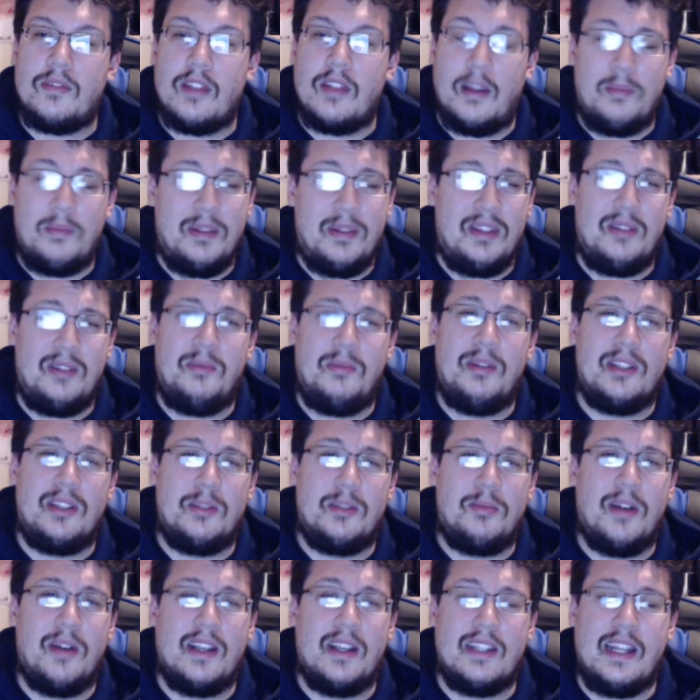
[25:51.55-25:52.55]
You'd be
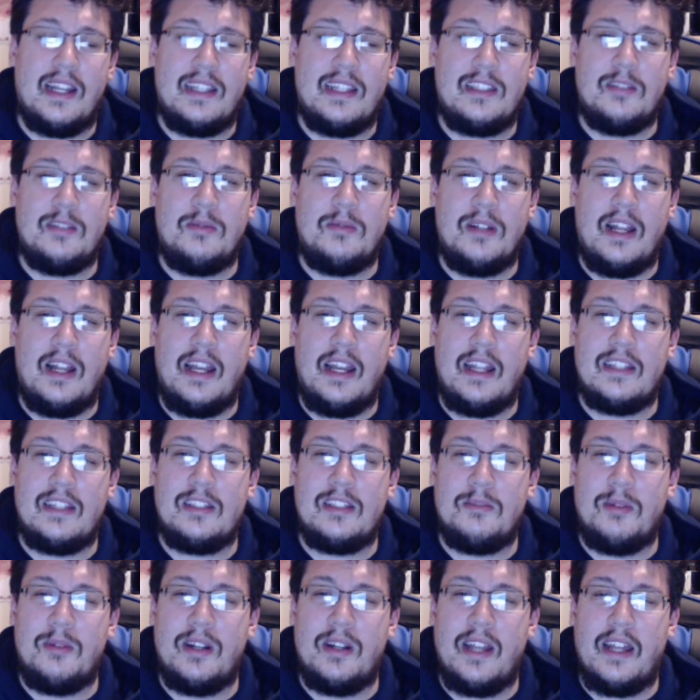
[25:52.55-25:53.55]
surprised. I had
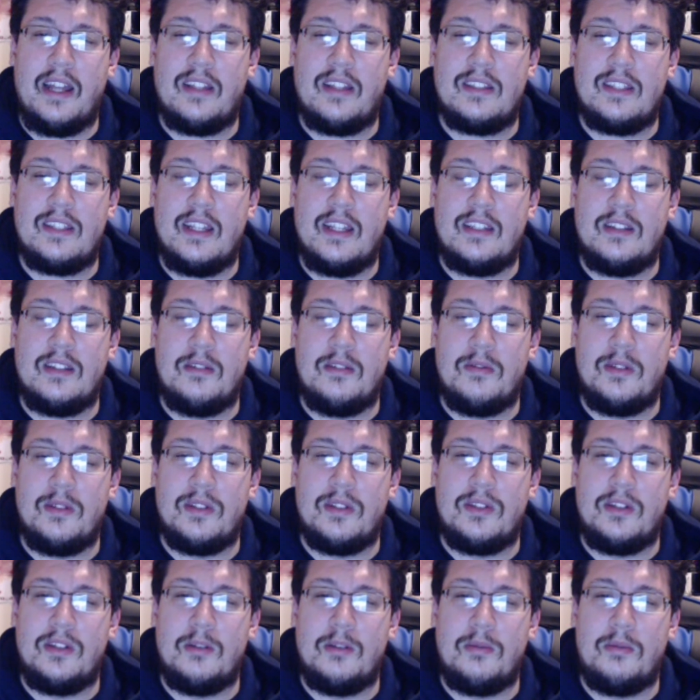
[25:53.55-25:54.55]
someone say something really
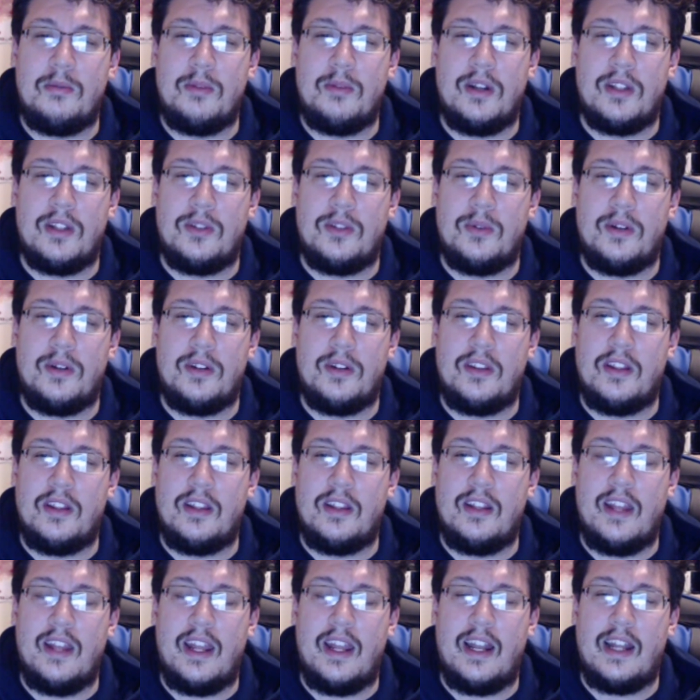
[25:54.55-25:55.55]
stupid to me on Twitter the other
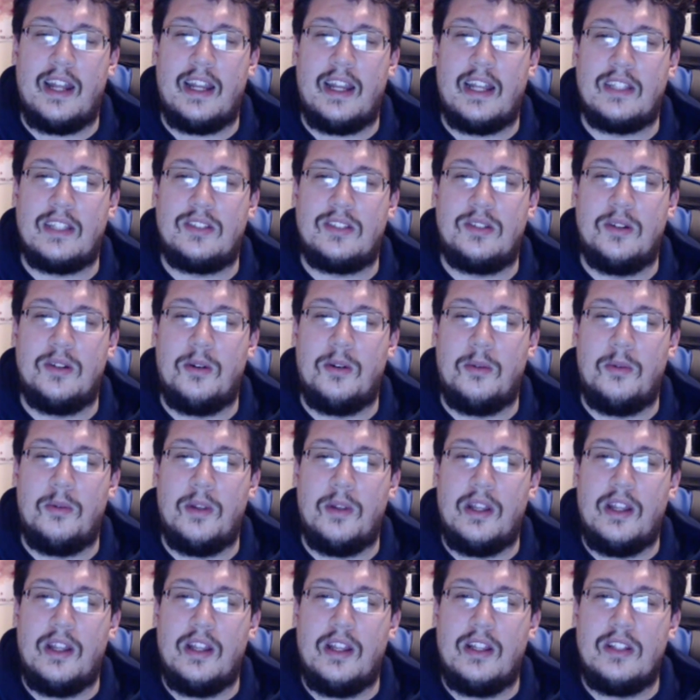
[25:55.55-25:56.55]
day, and I got so
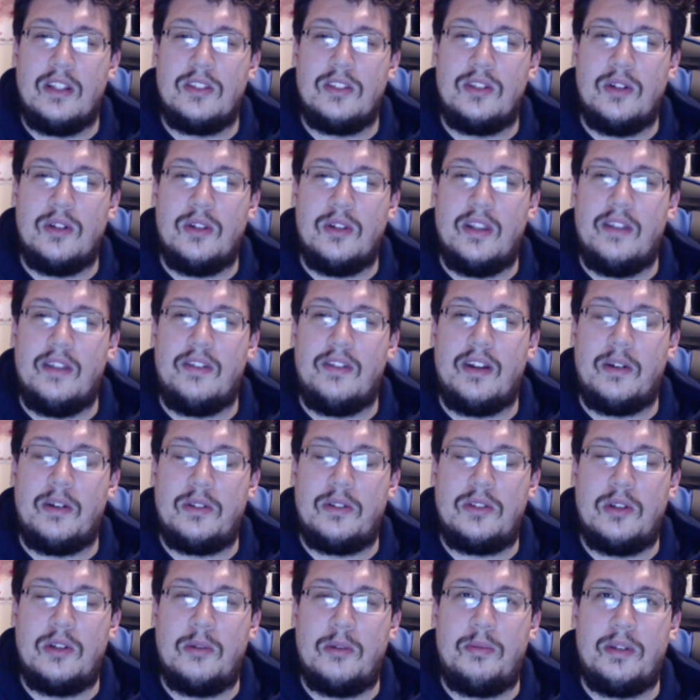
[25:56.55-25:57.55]
livid. I was
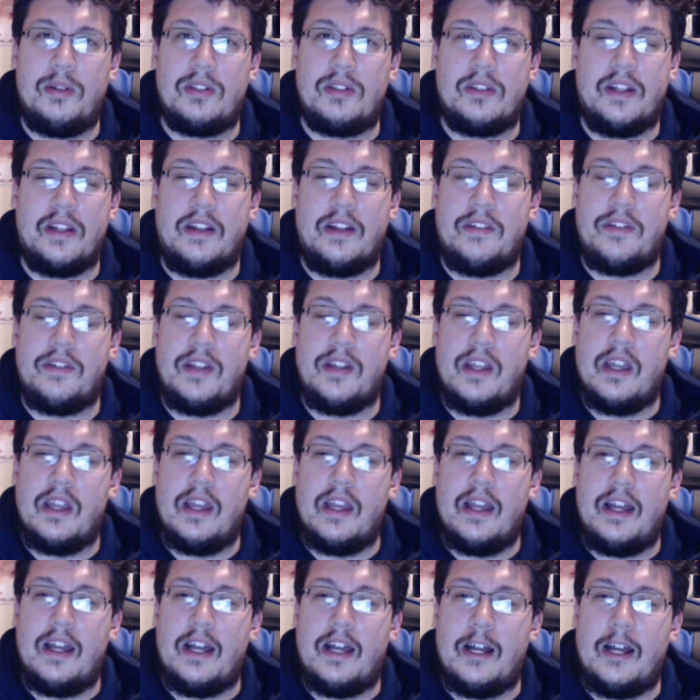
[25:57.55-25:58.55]
so pissed off.
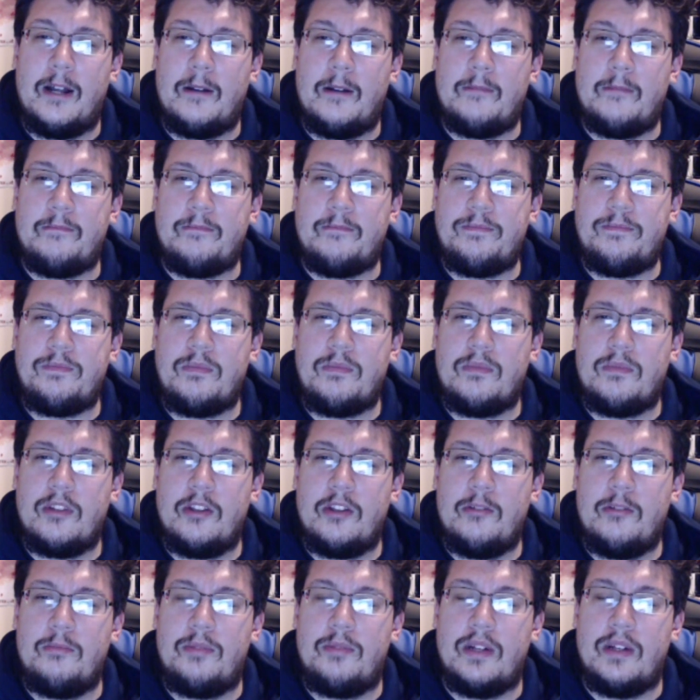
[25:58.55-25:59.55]

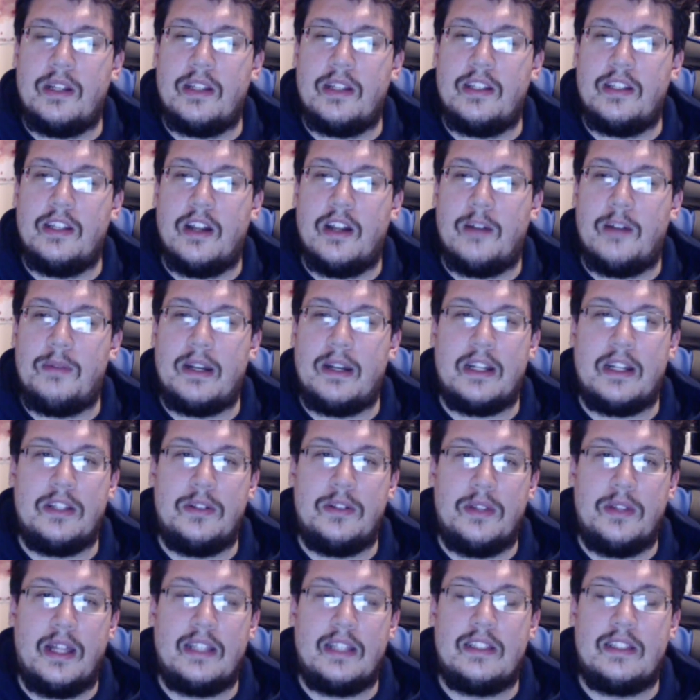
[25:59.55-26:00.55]
But you know, I'm not gonna
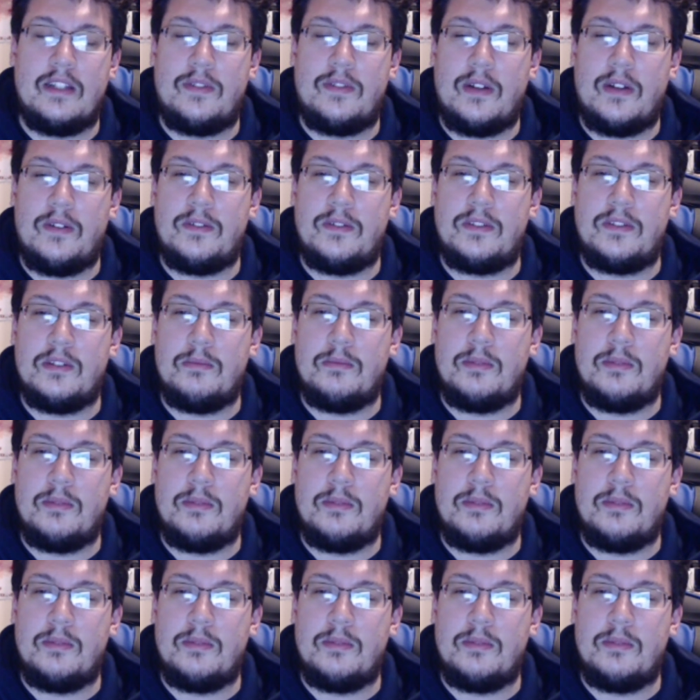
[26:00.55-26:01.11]
do that stuff obviously.